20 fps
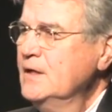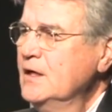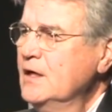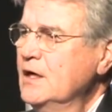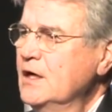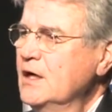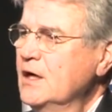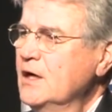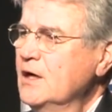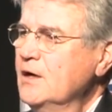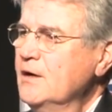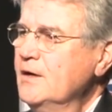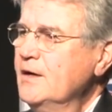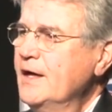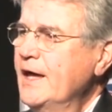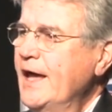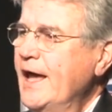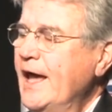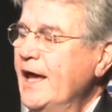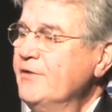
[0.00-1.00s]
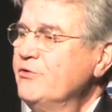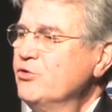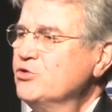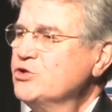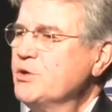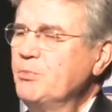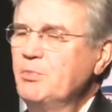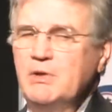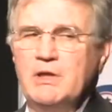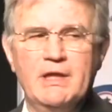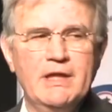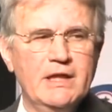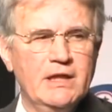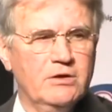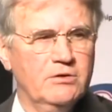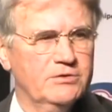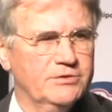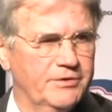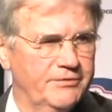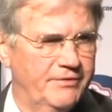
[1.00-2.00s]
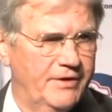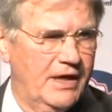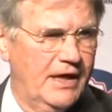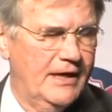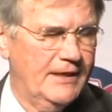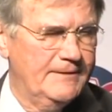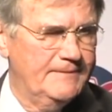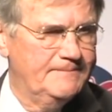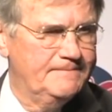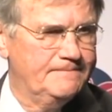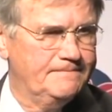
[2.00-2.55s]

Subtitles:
And there's a political divide.